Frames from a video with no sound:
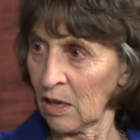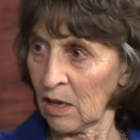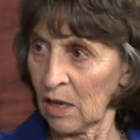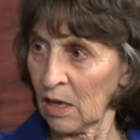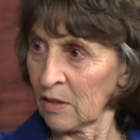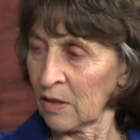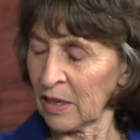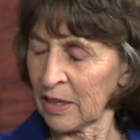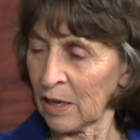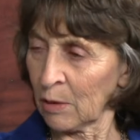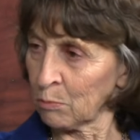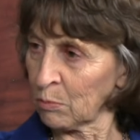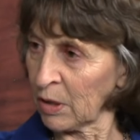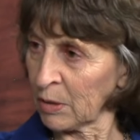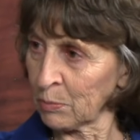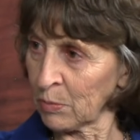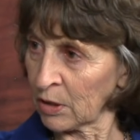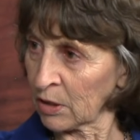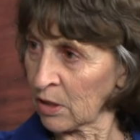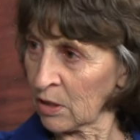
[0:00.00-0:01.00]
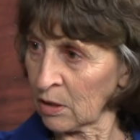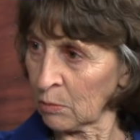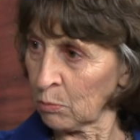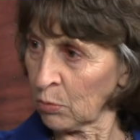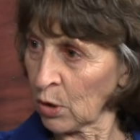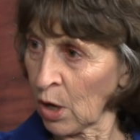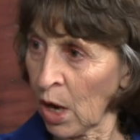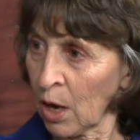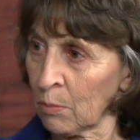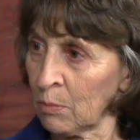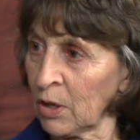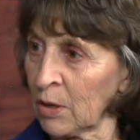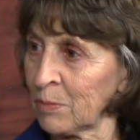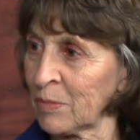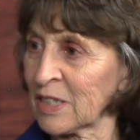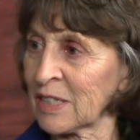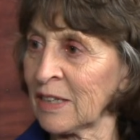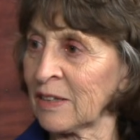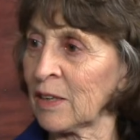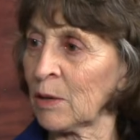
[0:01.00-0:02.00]
the unbiblical
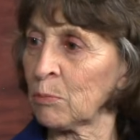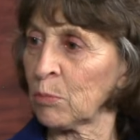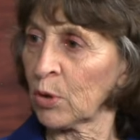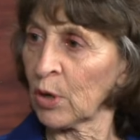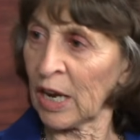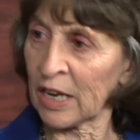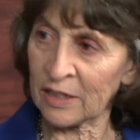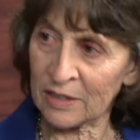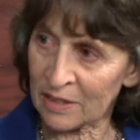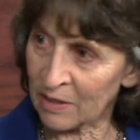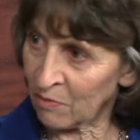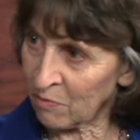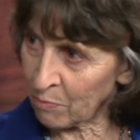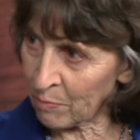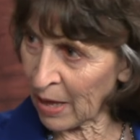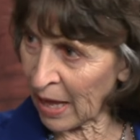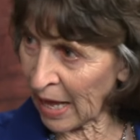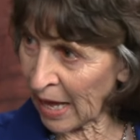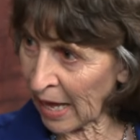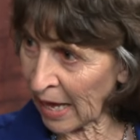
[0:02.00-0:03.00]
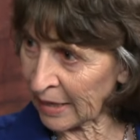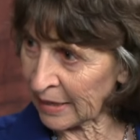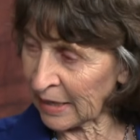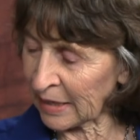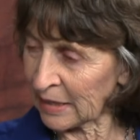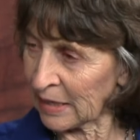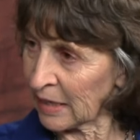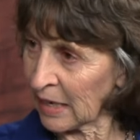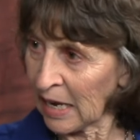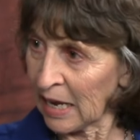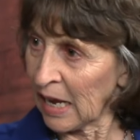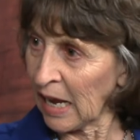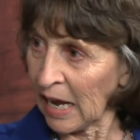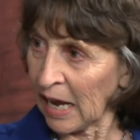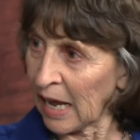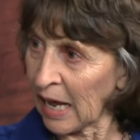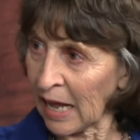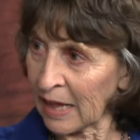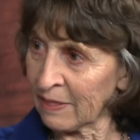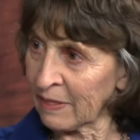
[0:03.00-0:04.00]
problems and the praise of man and
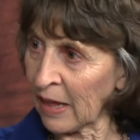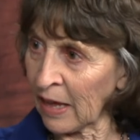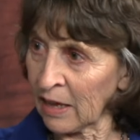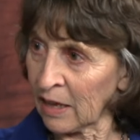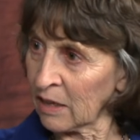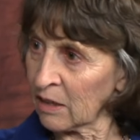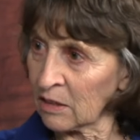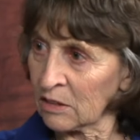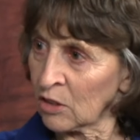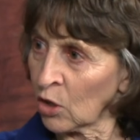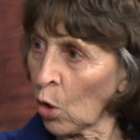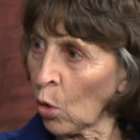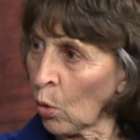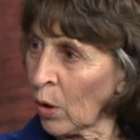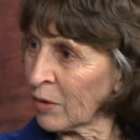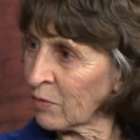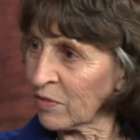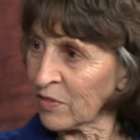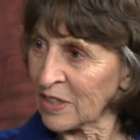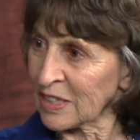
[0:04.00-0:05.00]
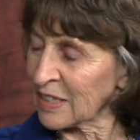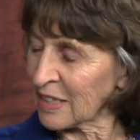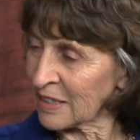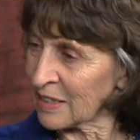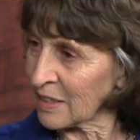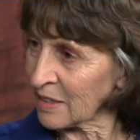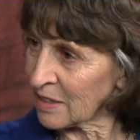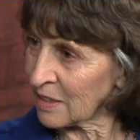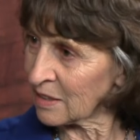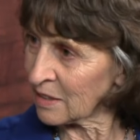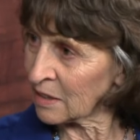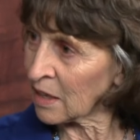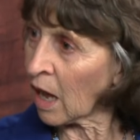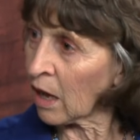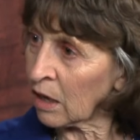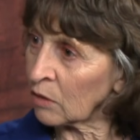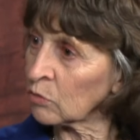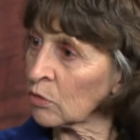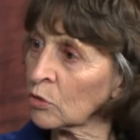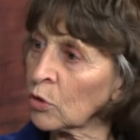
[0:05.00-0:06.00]
the no emphasis,
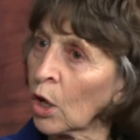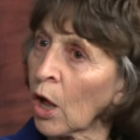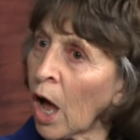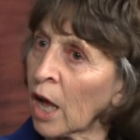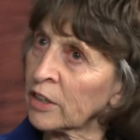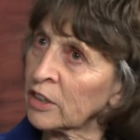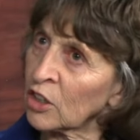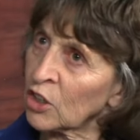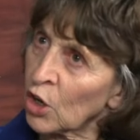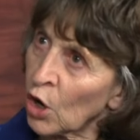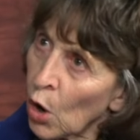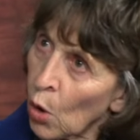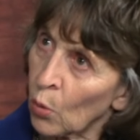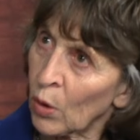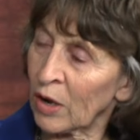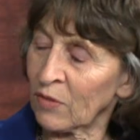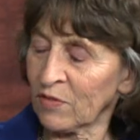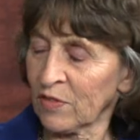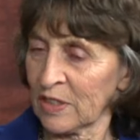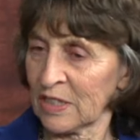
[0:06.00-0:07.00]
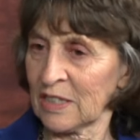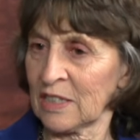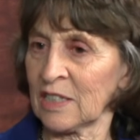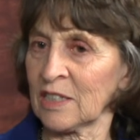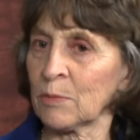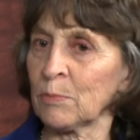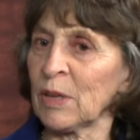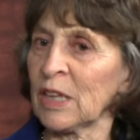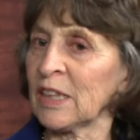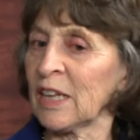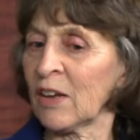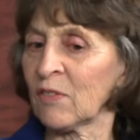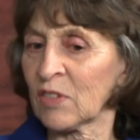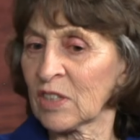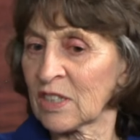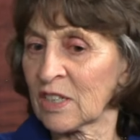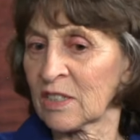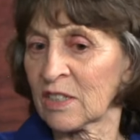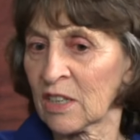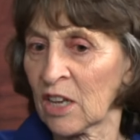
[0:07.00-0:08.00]
not, not no emphasis, but the
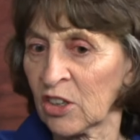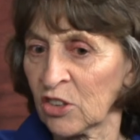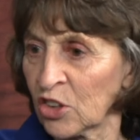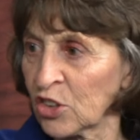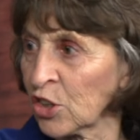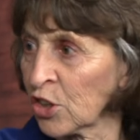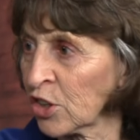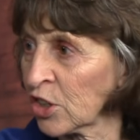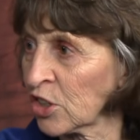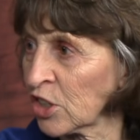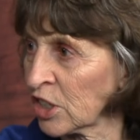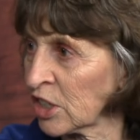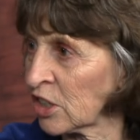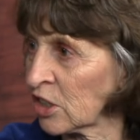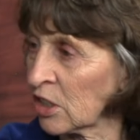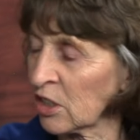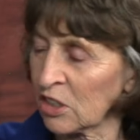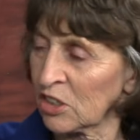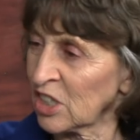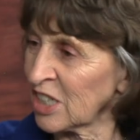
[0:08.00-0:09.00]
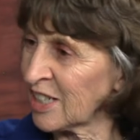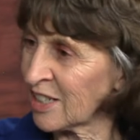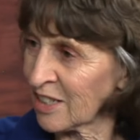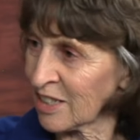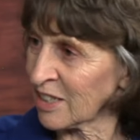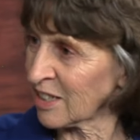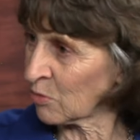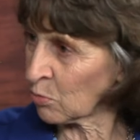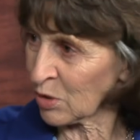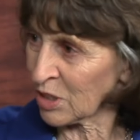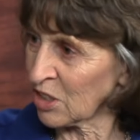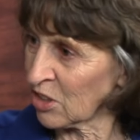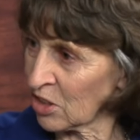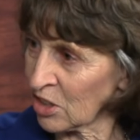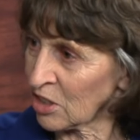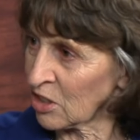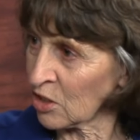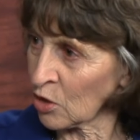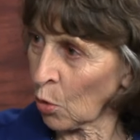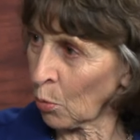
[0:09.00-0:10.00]
emphasis on church and Jesus was
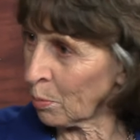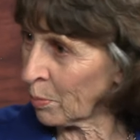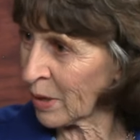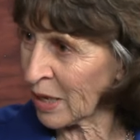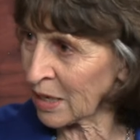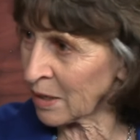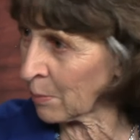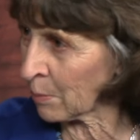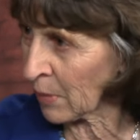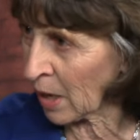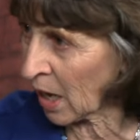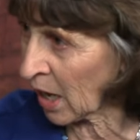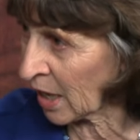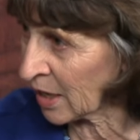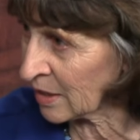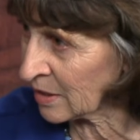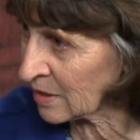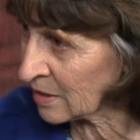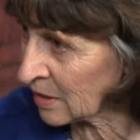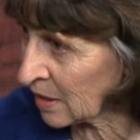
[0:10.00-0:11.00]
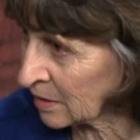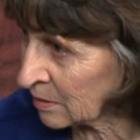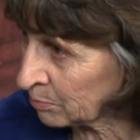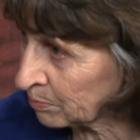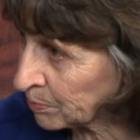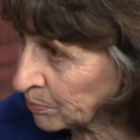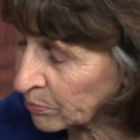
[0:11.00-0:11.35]
just so minimized yeah. and